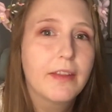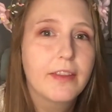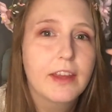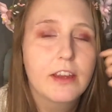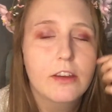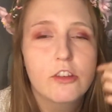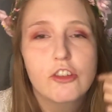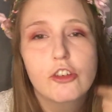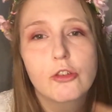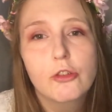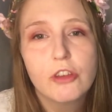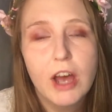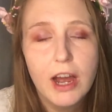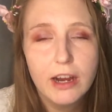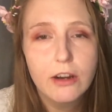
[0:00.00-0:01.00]
that they choose
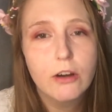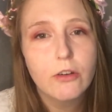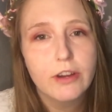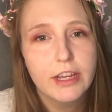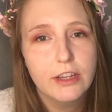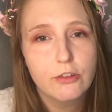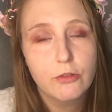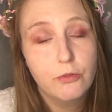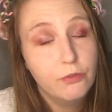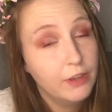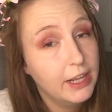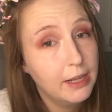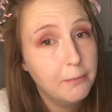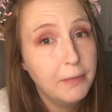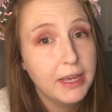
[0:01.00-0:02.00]
Hungary to
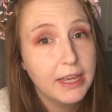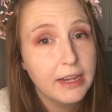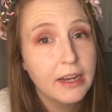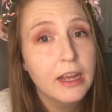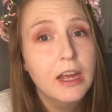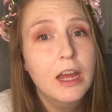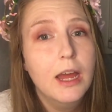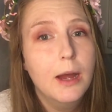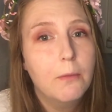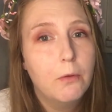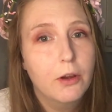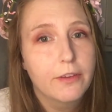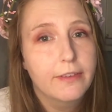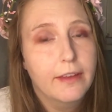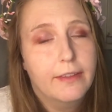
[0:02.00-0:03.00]
film in
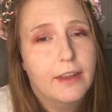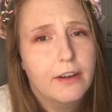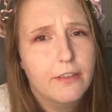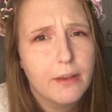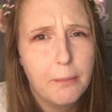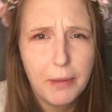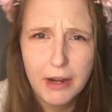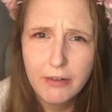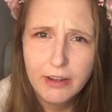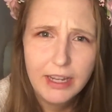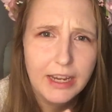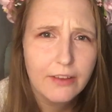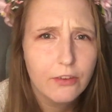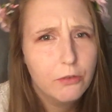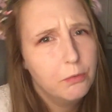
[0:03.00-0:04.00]
was that there's
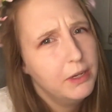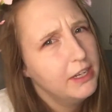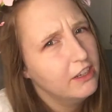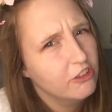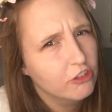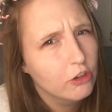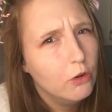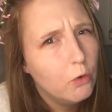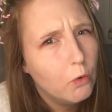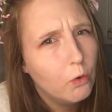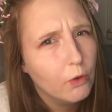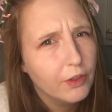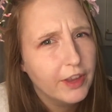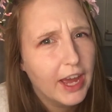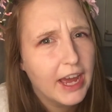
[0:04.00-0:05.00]
apparently a Swedish
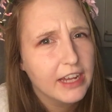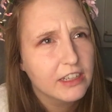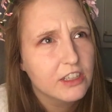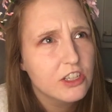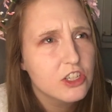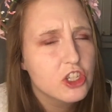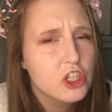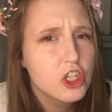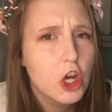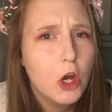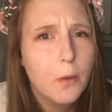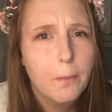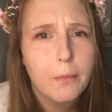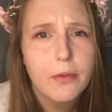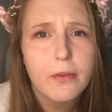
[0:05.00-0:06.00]
law that
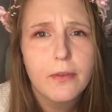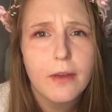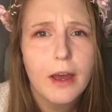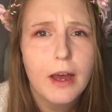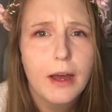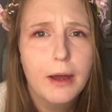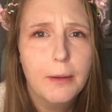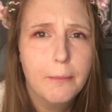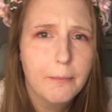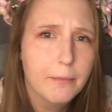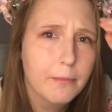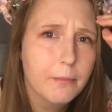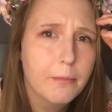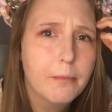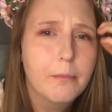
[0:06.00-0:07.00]
stops
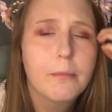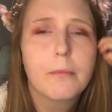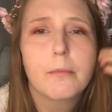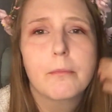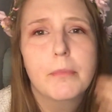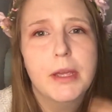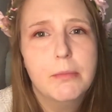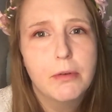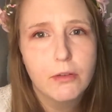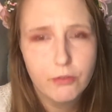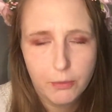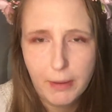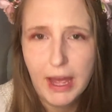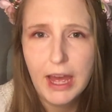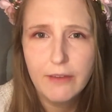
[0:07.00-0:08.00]
people
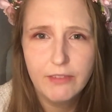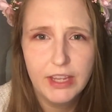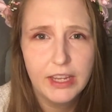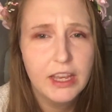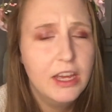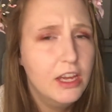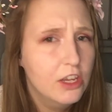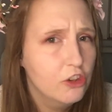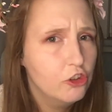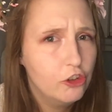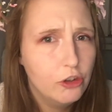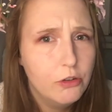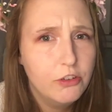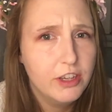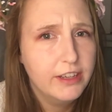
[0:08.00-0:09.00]
from having
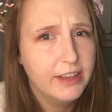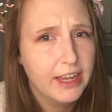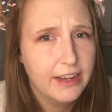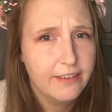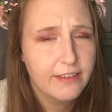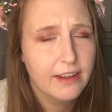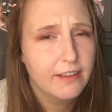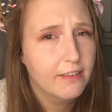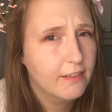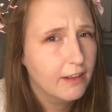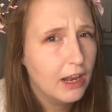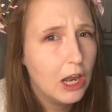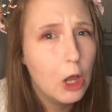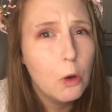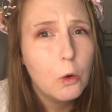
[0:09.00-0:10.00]
shooting days that's
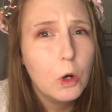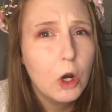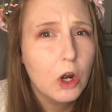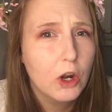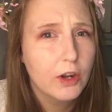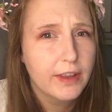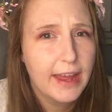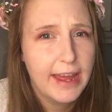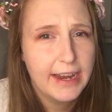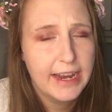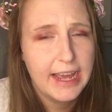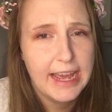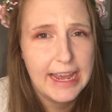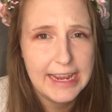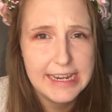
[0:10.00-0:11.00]
longer than
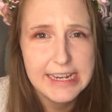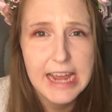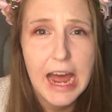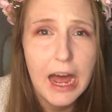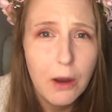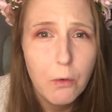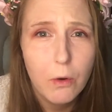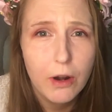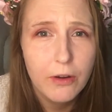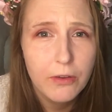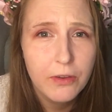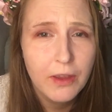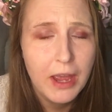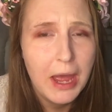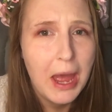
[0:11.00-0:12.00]
8 hours,